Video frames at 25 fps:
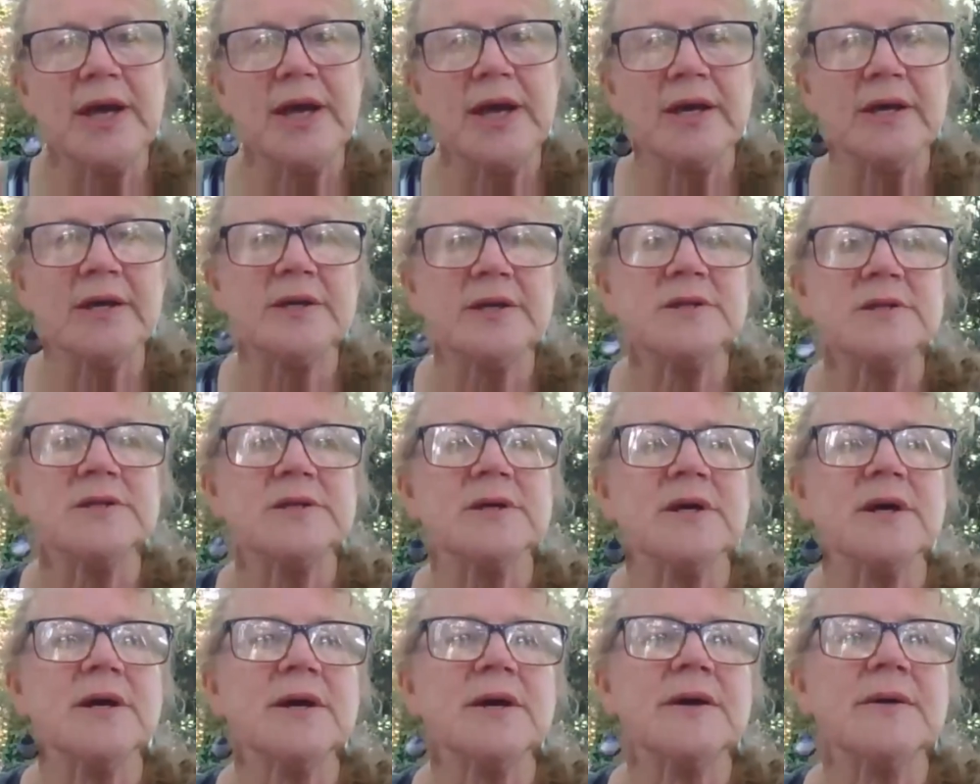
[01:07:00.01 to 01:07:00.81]
and
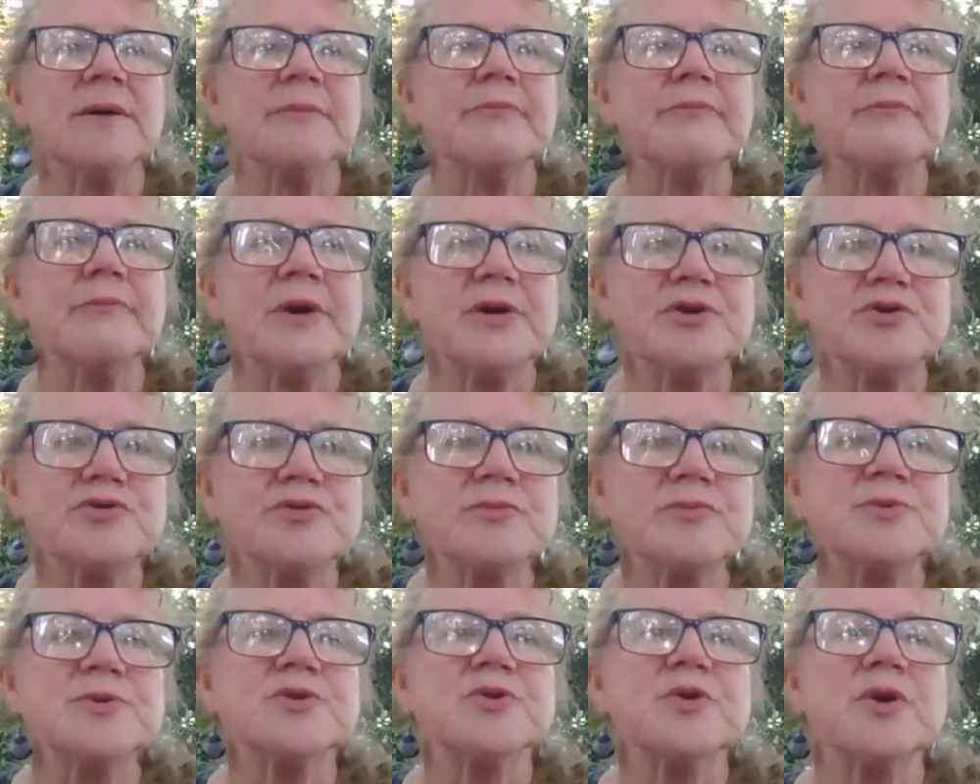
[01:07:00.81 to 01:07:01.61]
um,
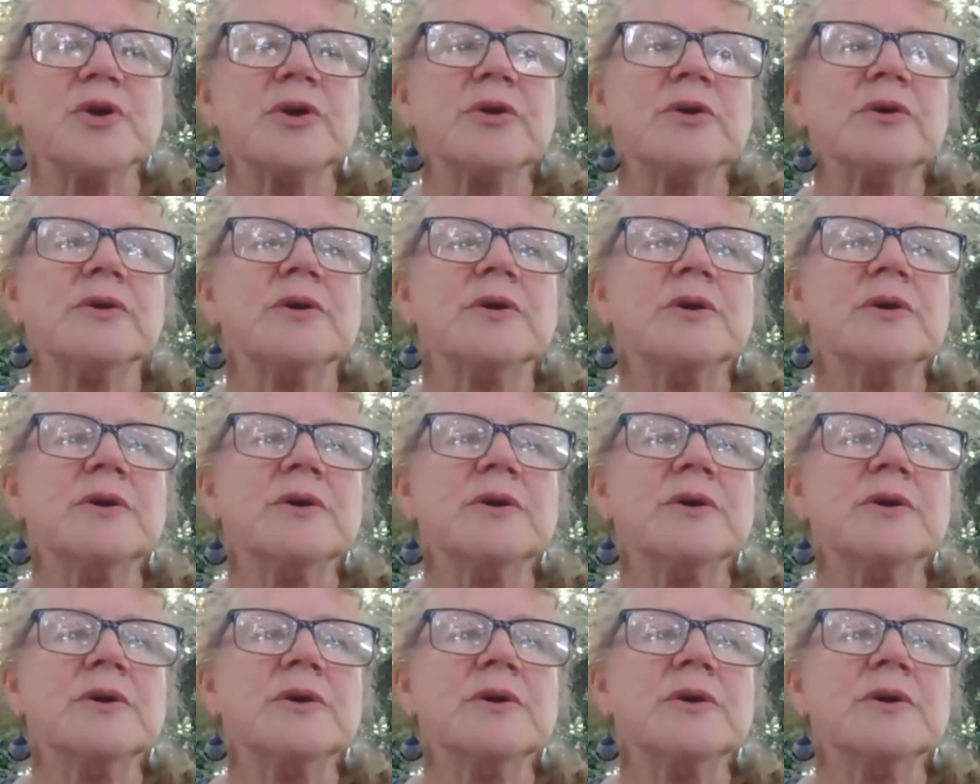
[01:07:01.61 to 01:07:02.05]
mushroom soil